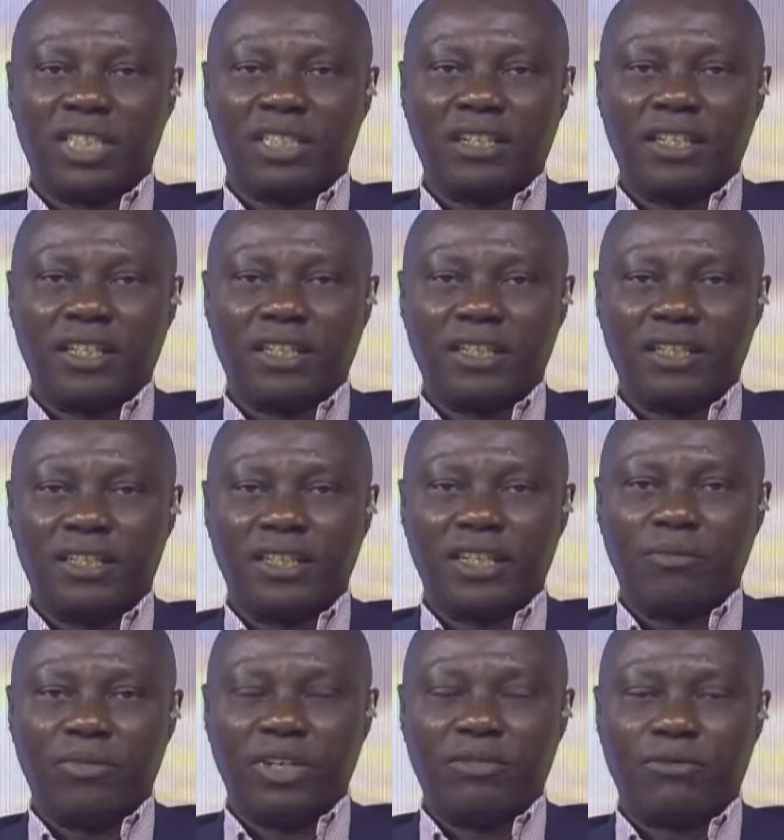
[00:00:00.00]
basically
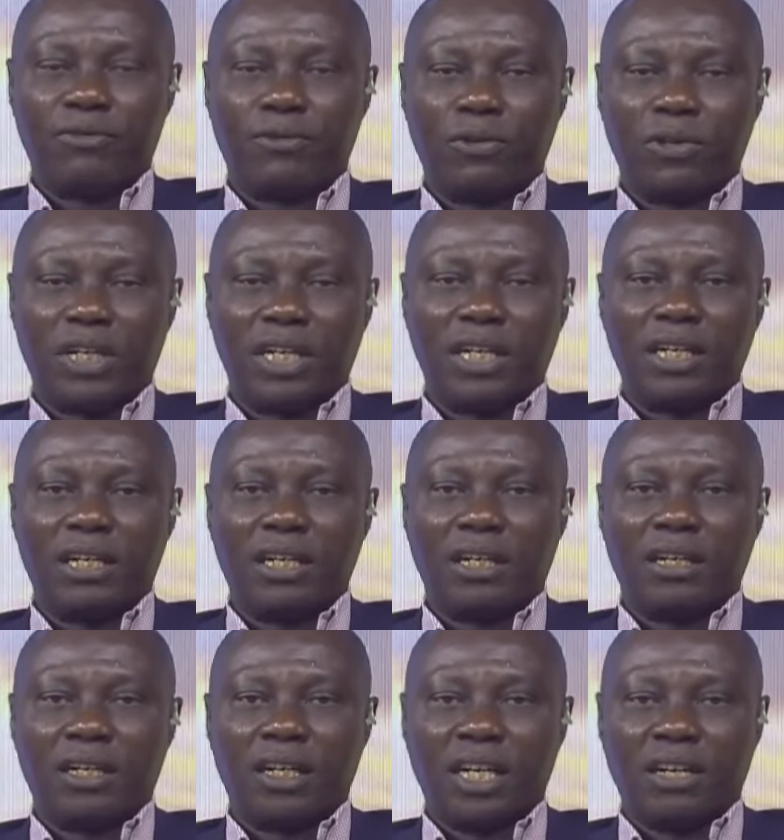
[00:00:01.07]
they are meant for
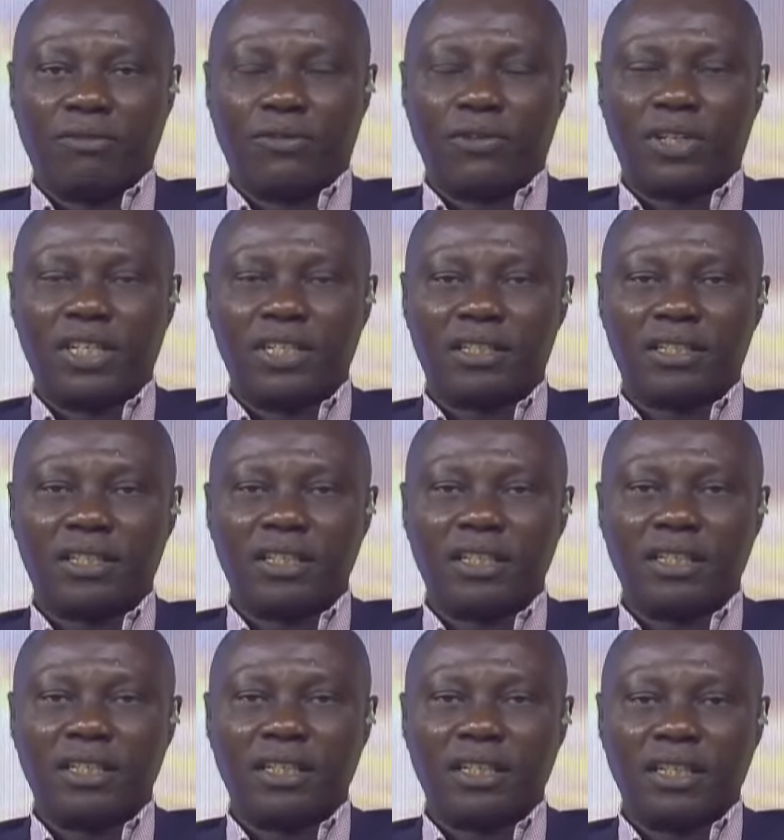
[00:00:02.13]

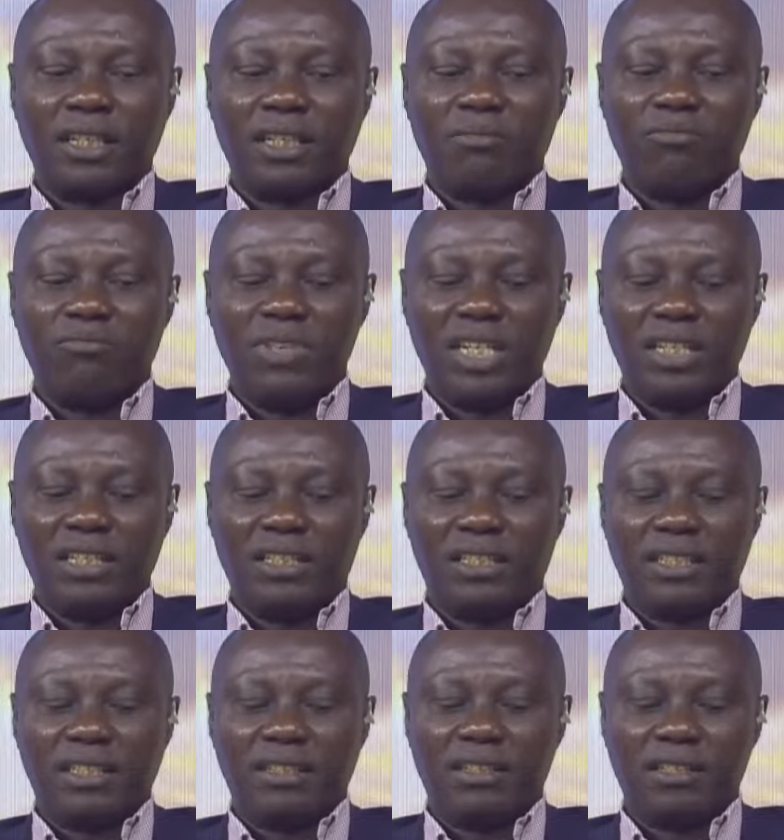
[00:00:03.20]
advocacy,
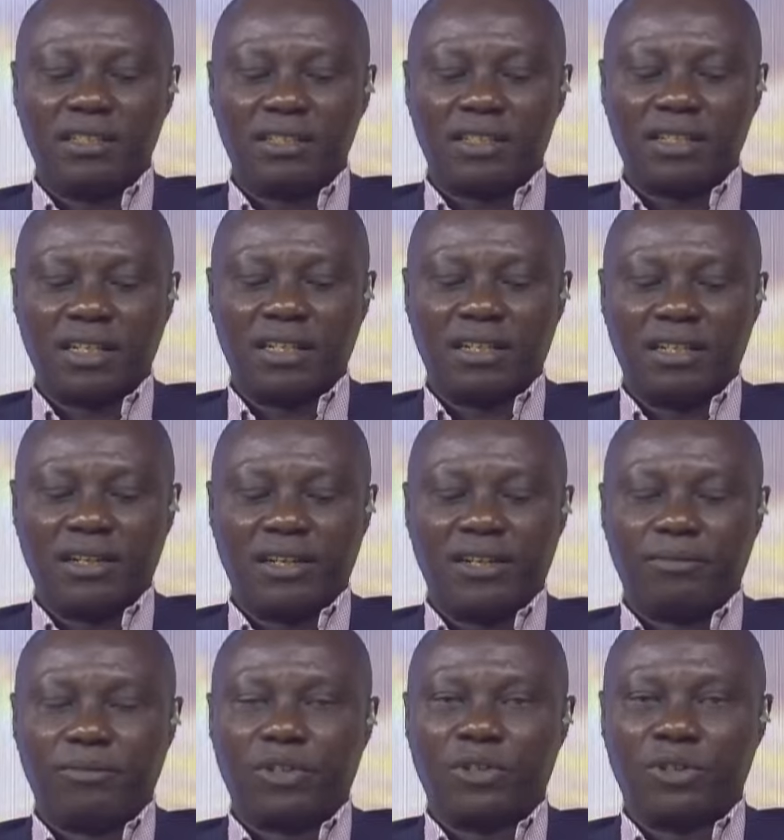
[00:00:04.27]
meetings and
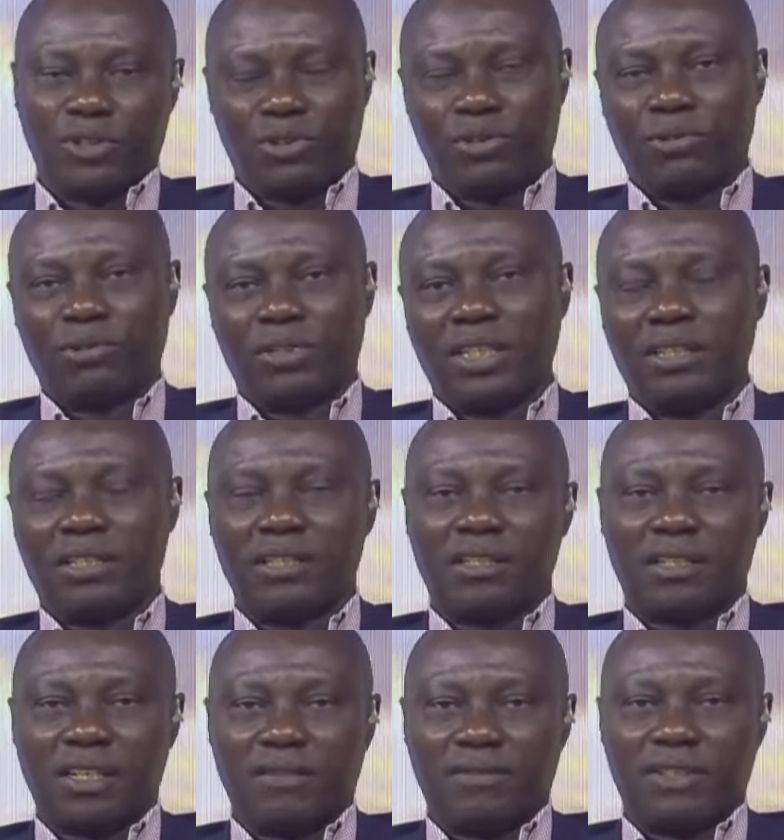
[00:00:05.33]
um,
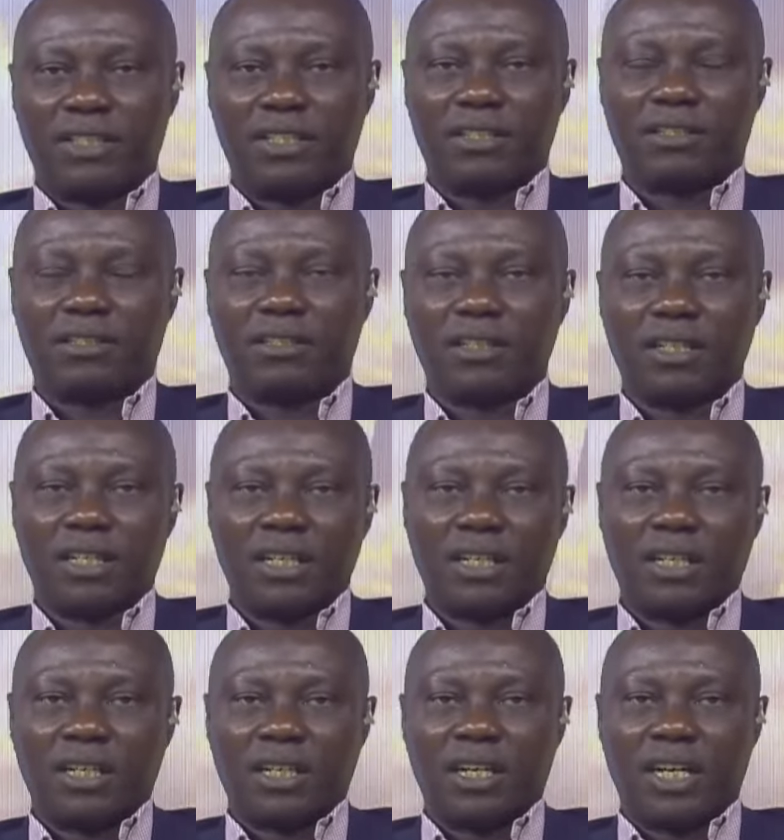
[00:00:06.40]
consultancy services.
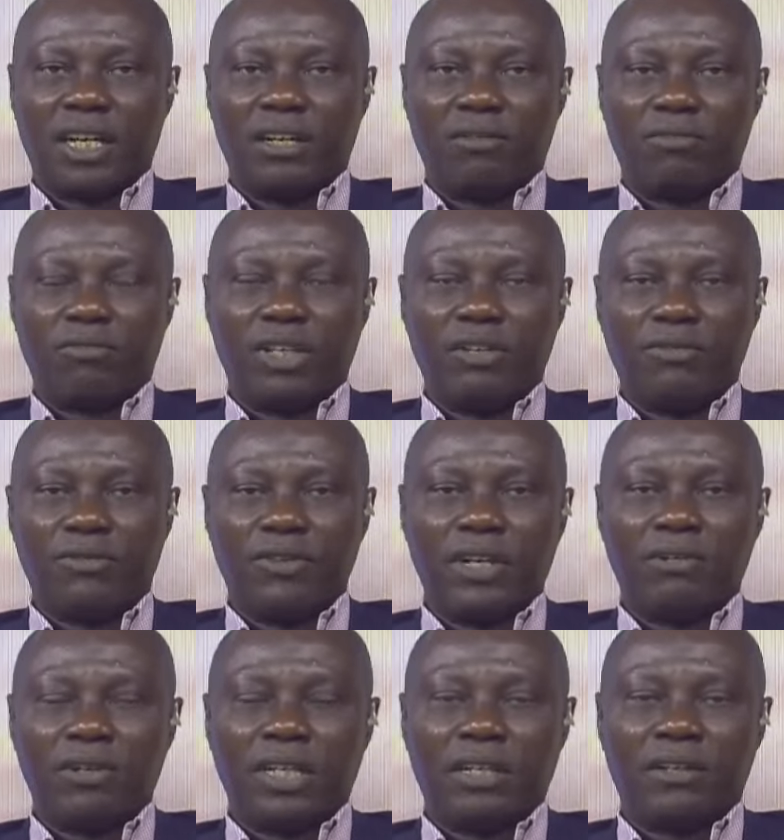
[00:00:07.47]
And we
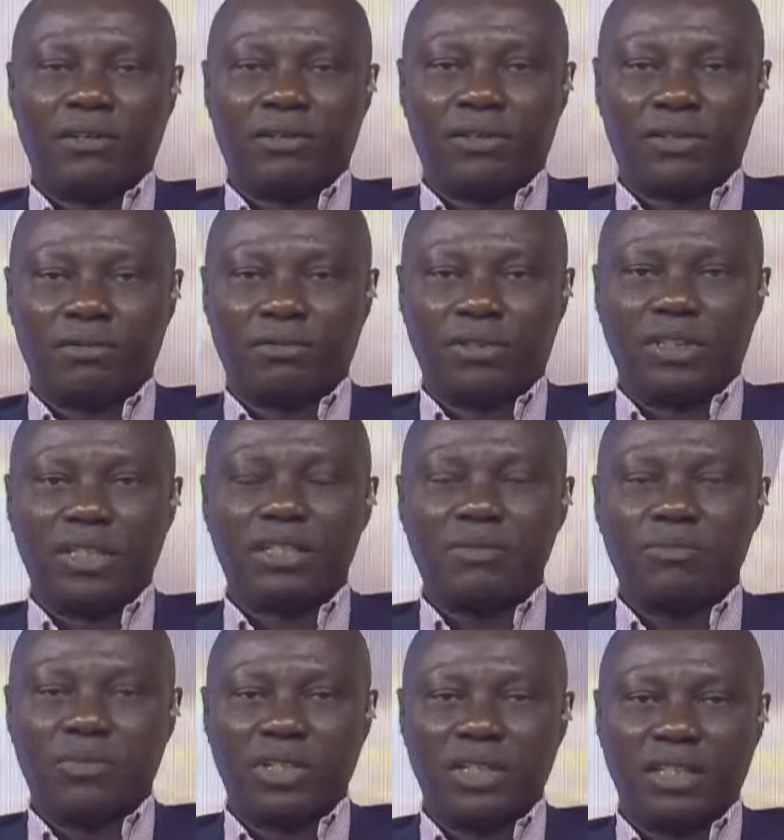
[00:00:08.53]
found out also
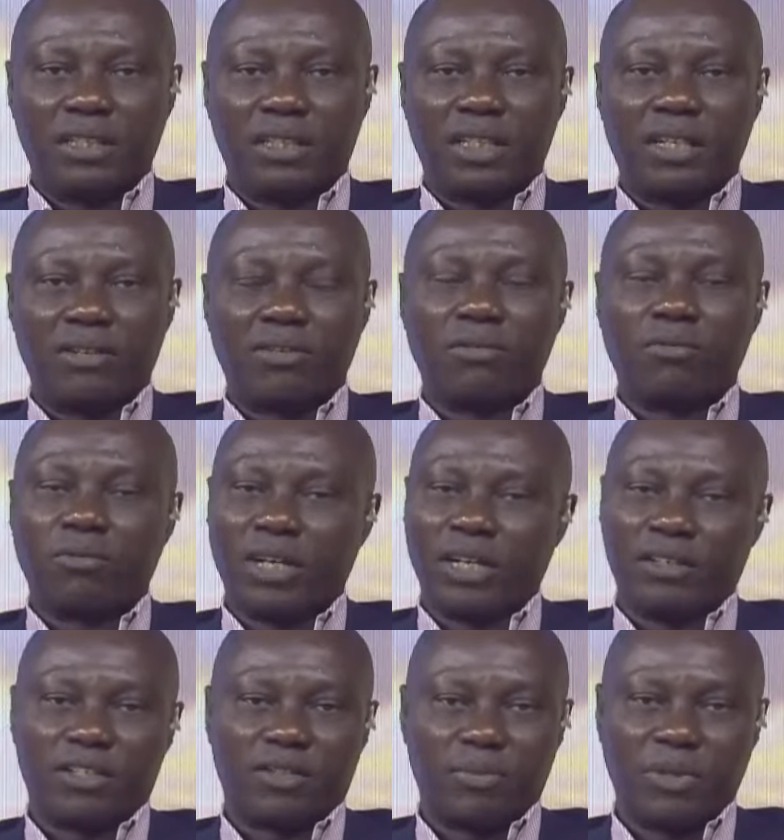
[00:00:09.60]
these monies are not
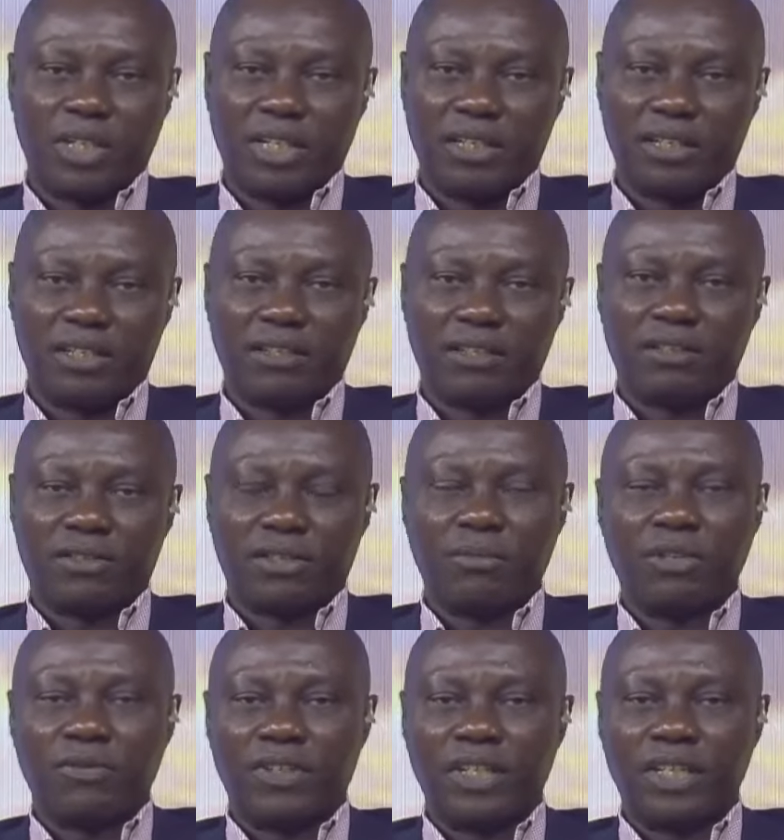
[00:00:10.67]
well spent.
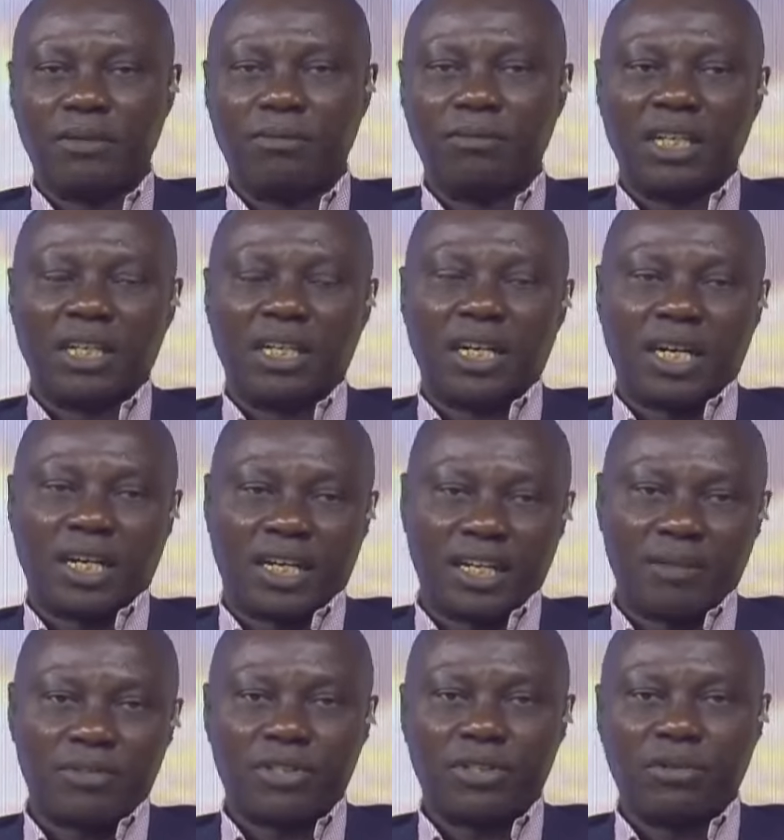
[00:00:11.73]
Some of them
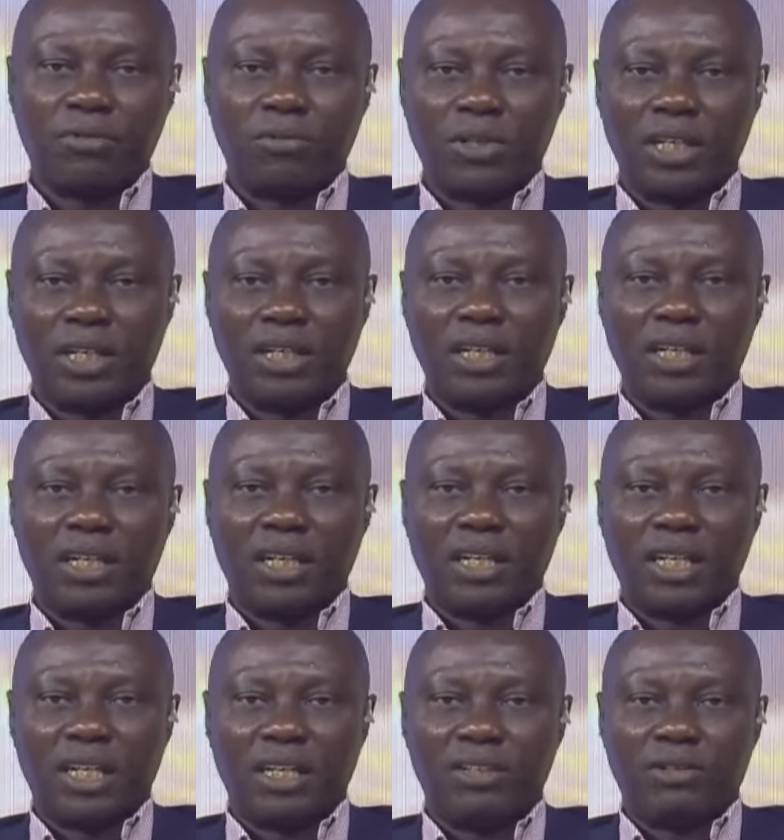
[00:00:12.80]
are kept somewhere
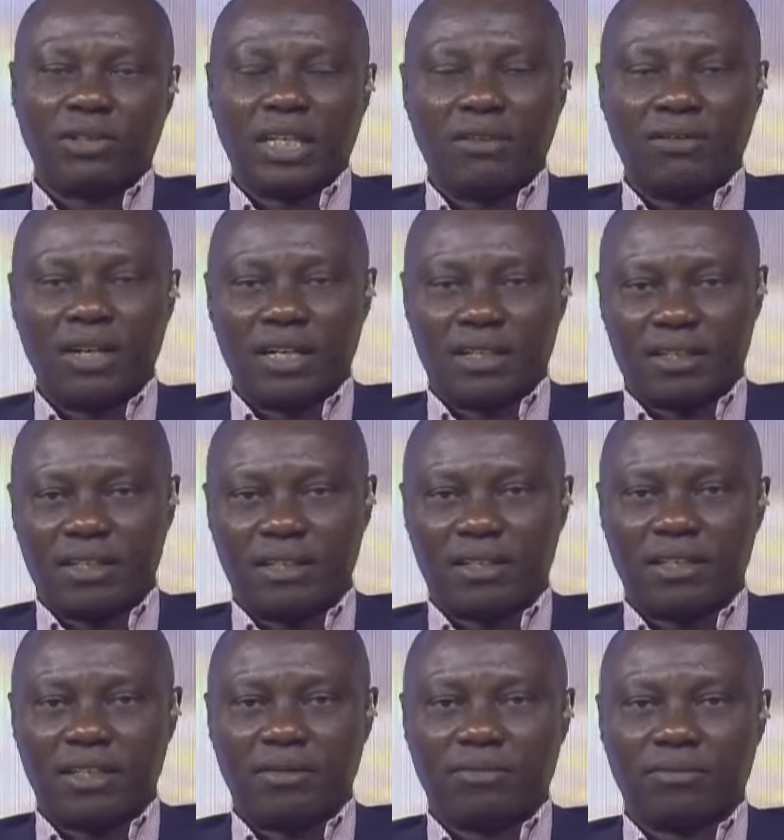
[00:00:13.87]
and you cannot
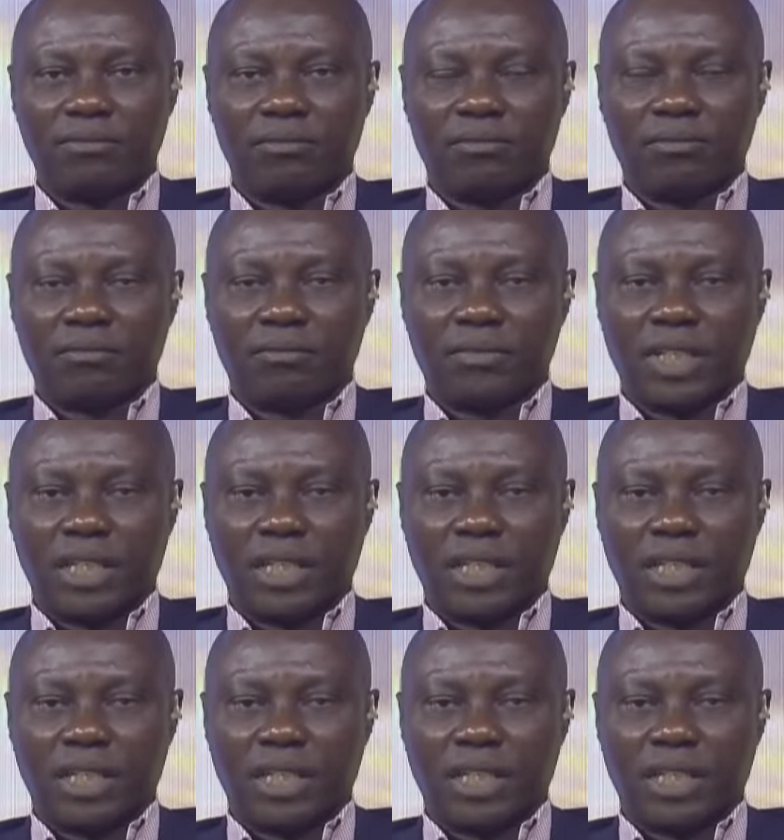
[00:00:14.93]
access them.